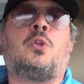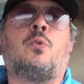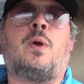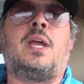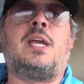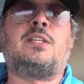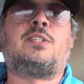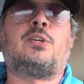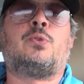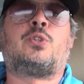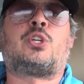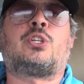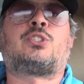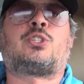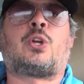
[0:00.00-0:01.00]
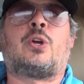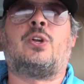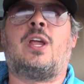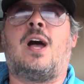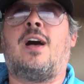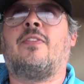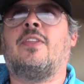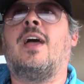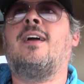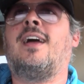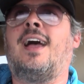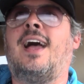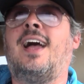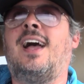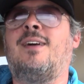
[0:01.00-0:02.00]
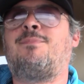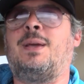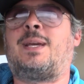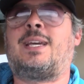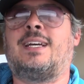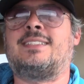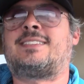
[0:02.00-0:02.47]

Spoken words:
Radio just turned on because